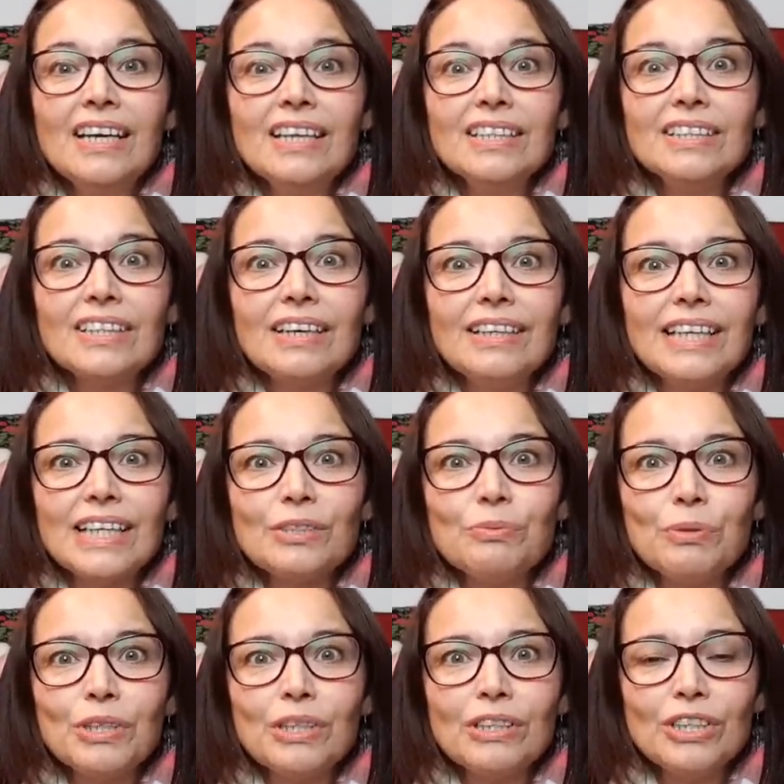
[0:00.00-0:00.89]
So that's
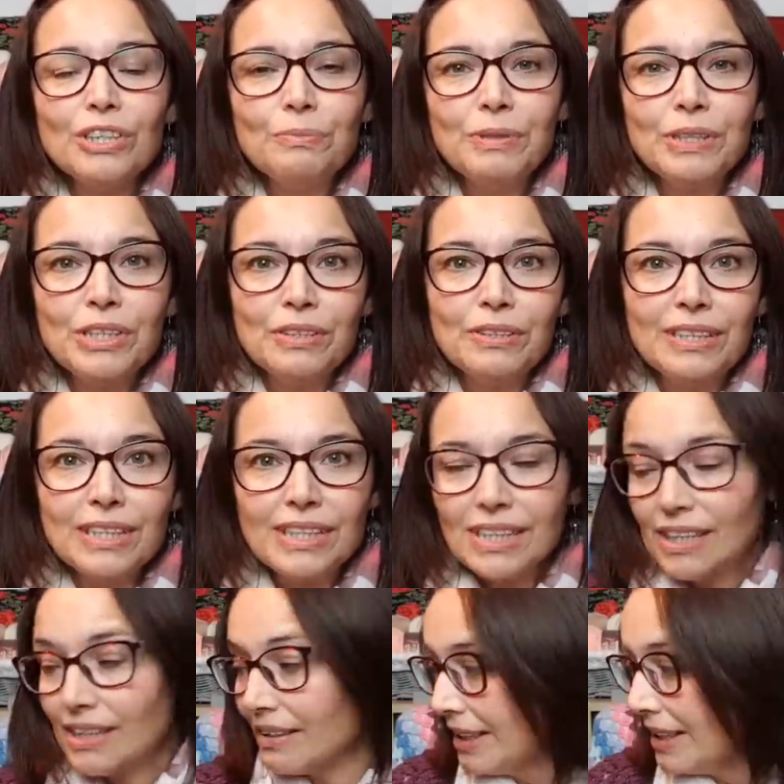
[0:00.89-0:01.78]
what I should be doing
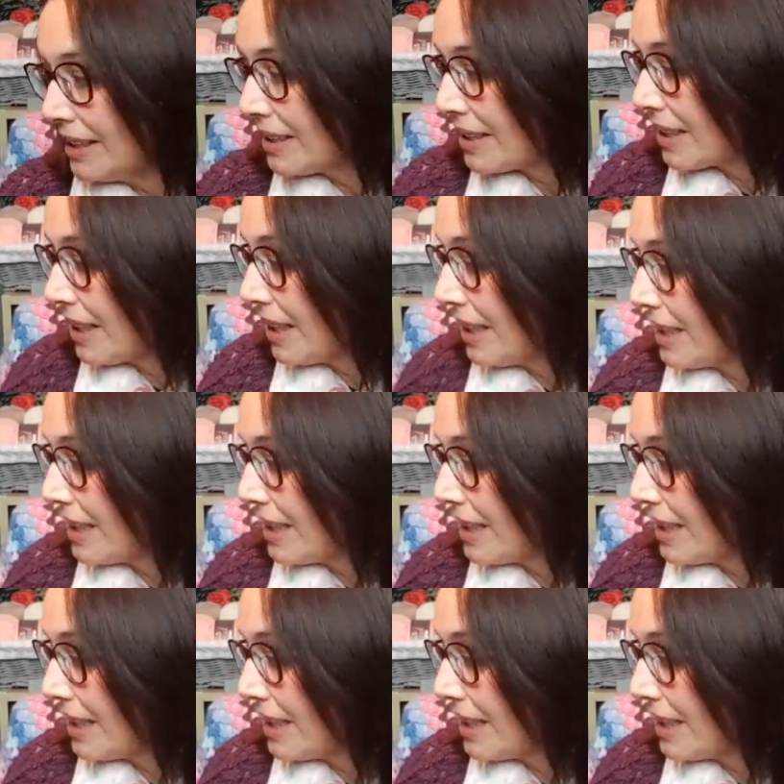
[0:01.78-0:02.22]
tonight.